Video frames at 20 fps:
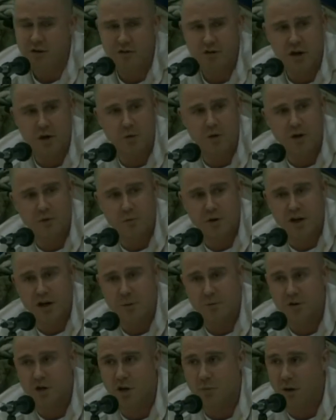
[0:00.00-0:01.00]
out we end
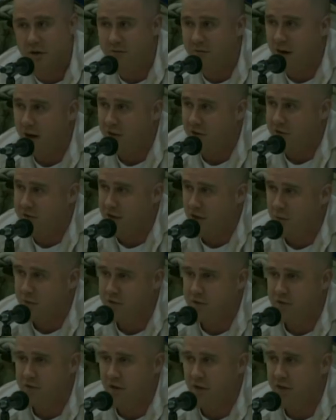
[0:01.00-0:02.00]
up doing them on Father's Day,
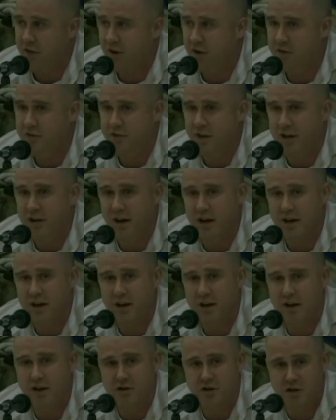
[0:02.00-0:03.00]
which is the 3rd Sunday
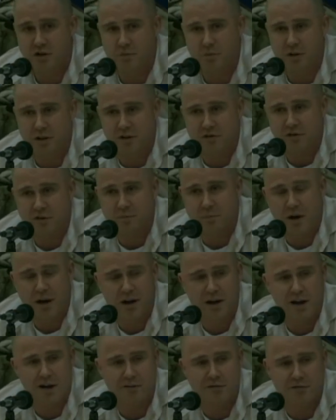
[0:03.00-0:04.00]
in June, but that's just
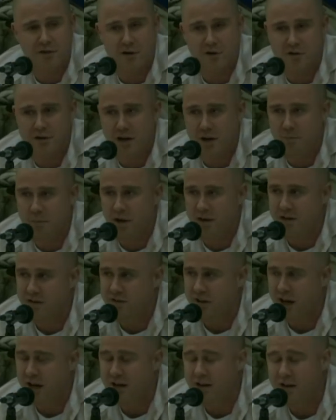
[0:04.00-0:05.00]
by fluke, not by
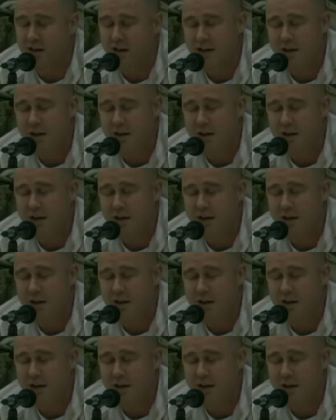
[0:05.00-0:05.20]
design.